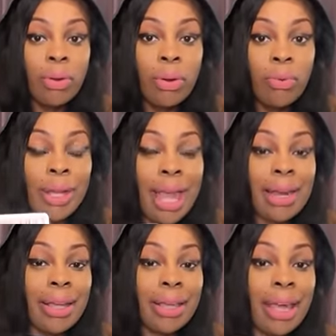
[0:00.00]
We
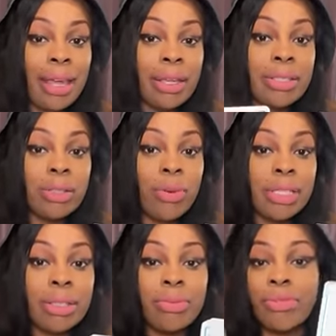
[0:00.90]
got the King of
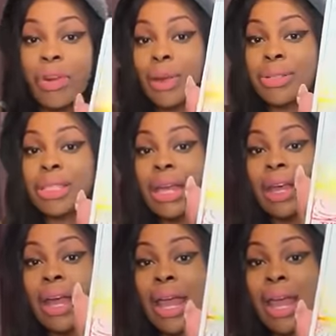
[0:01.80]
Swords in reverse,
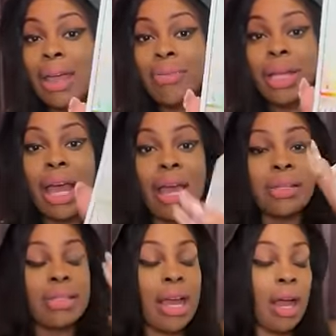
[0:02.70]
and we got
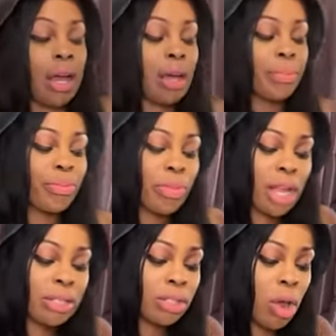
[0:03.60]
um,
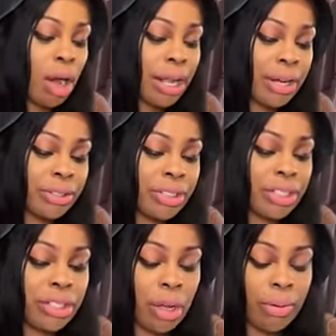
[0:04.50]
star
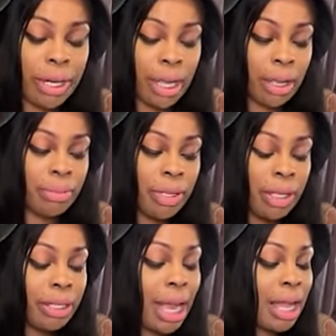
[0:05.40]
energy showing up.
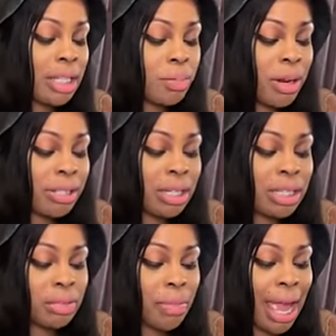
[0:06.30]
Yeah, this person
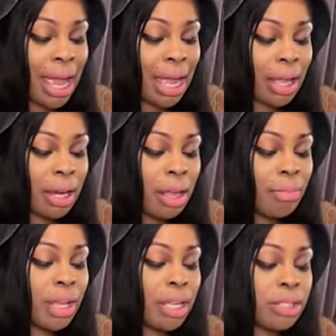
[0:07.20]
is mad
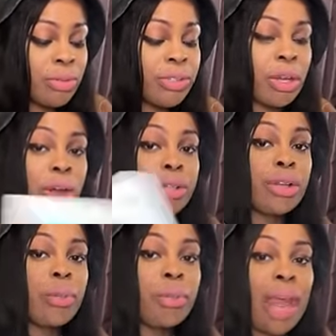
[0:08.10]
because you've turned
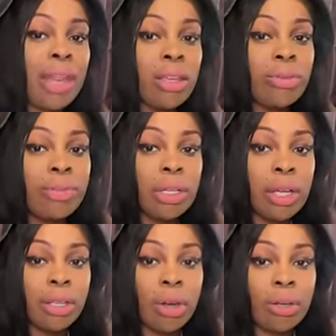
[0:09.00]
your back. You've
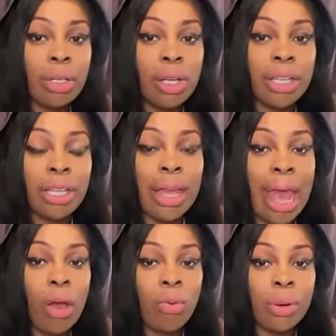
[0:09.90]
looked, you're looking
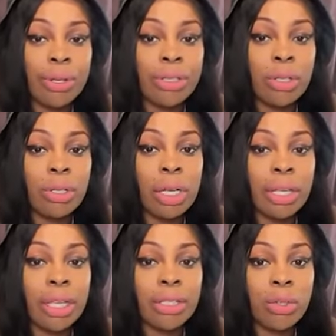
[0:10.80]
outwards. You're
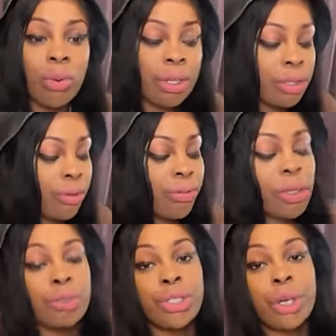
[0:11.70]
looking towards your
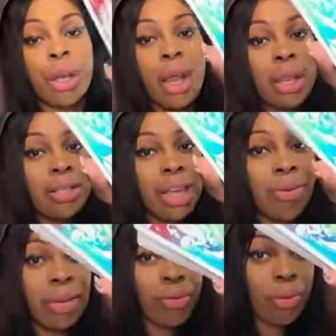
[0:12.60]
future.
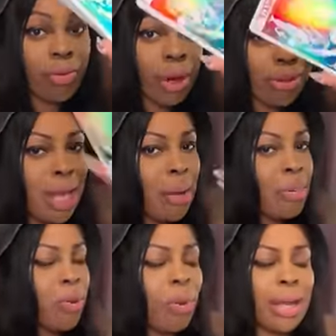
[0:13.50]
Devil in reverse,
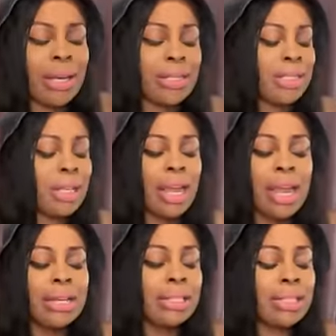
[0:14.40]
Capricorn energy.
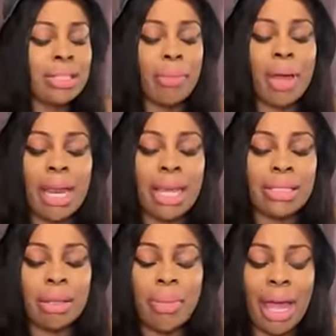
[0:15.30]
This is somebody like
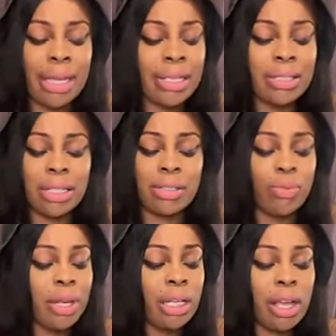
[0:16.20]
somebody is just
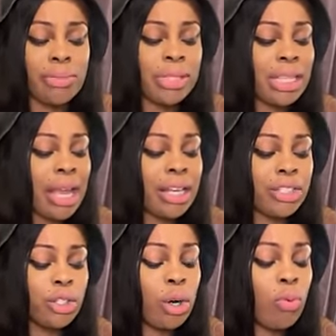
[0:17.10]
really upset
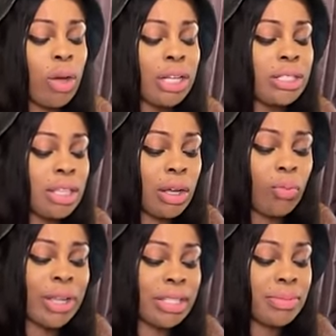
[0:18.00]
that you don't want to deal
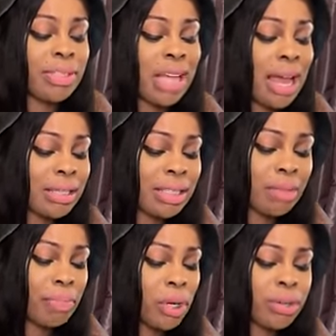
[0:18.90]
with some
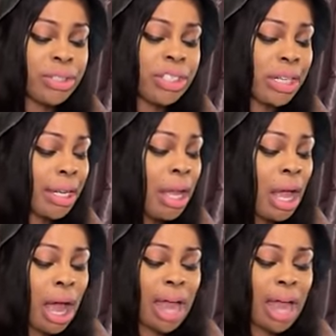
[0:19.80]
toxic bullshit.